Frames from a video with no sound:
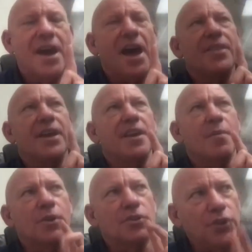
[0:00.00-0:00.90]
And that
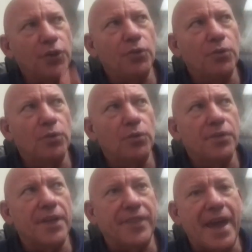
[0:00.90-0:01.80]
number 2,
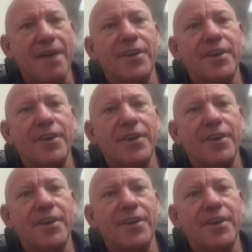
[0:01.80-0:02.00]
that they have